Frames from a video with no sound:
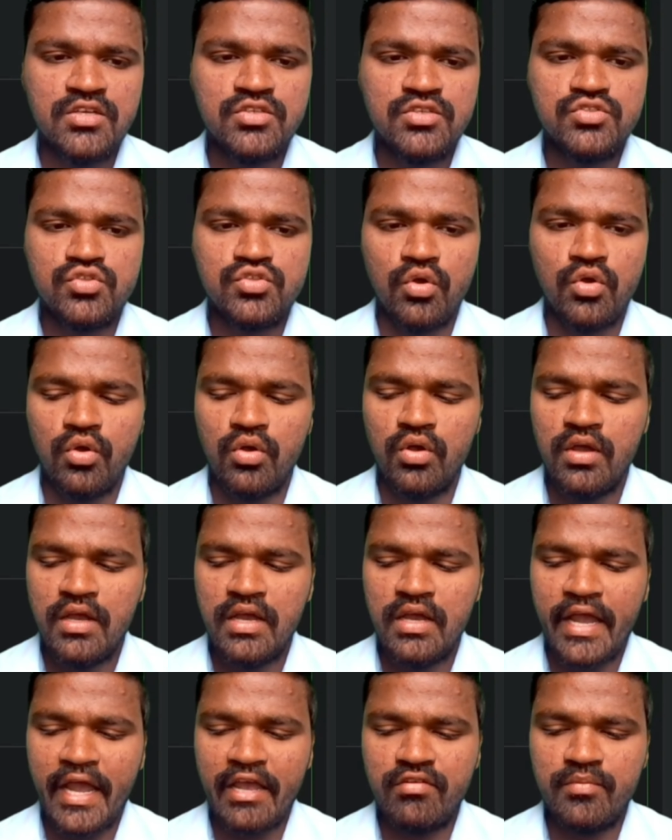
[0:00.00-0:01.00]
So
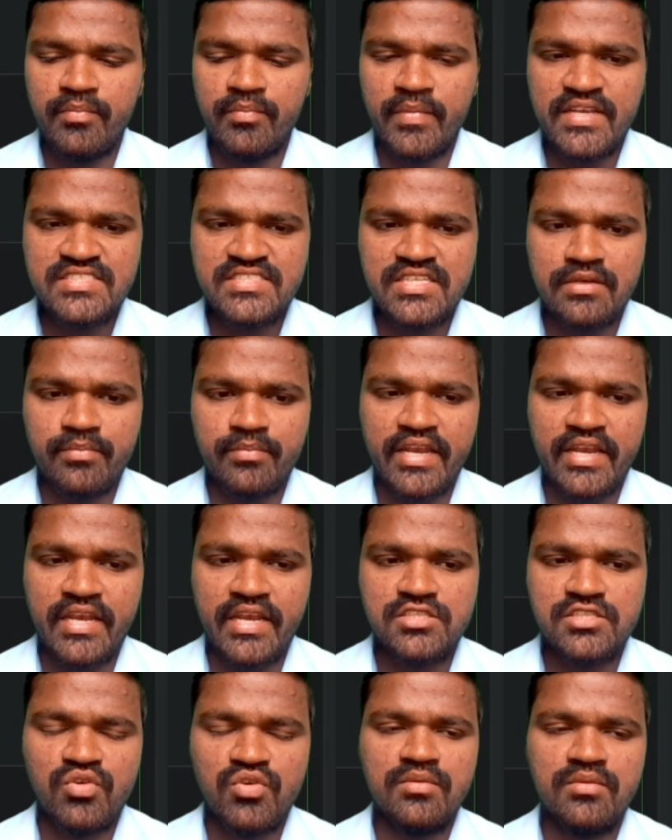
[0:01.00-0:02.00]
I will mention
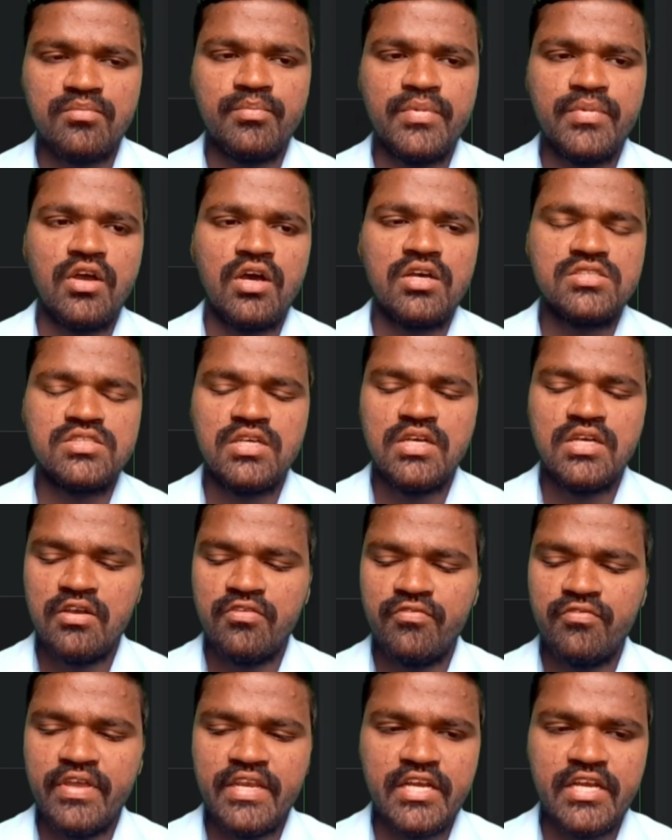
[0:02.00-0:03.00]
minus 1, because
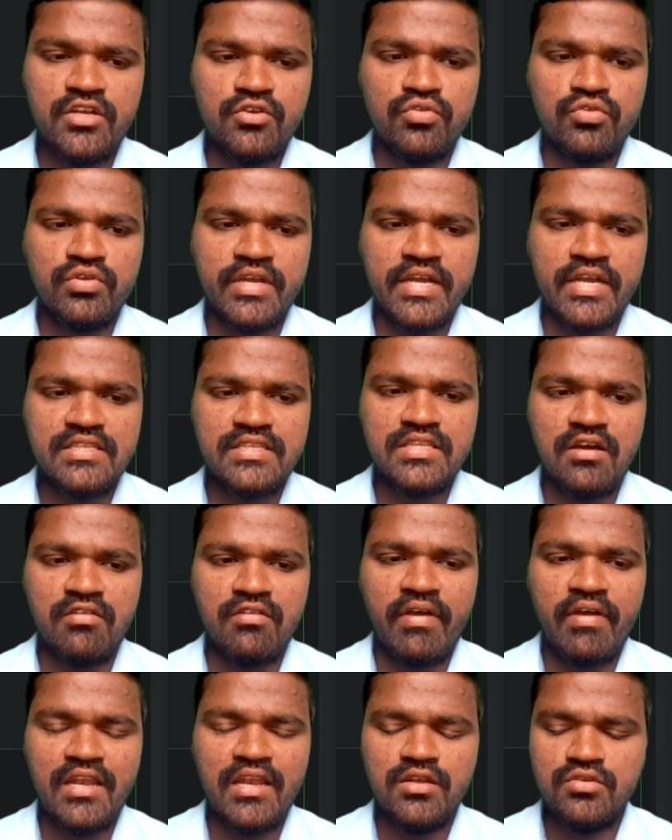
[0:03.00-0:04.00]
we need to get the
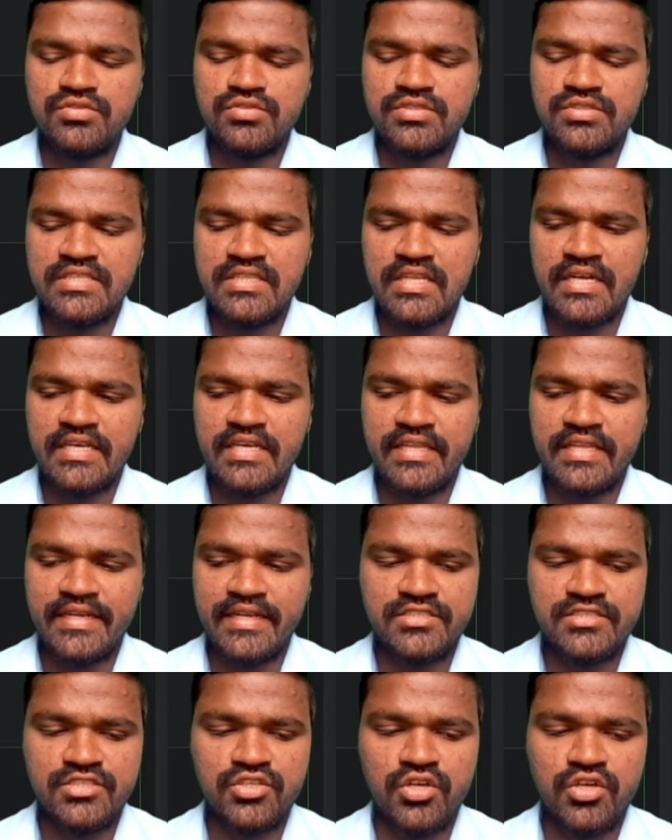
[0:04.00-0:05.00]
values in the
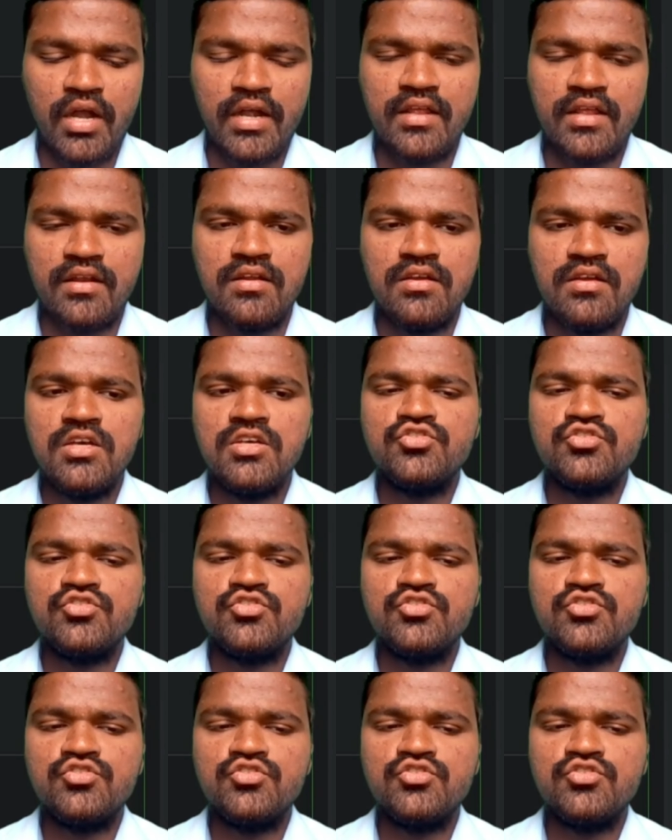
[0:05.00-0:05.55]
decreasing order.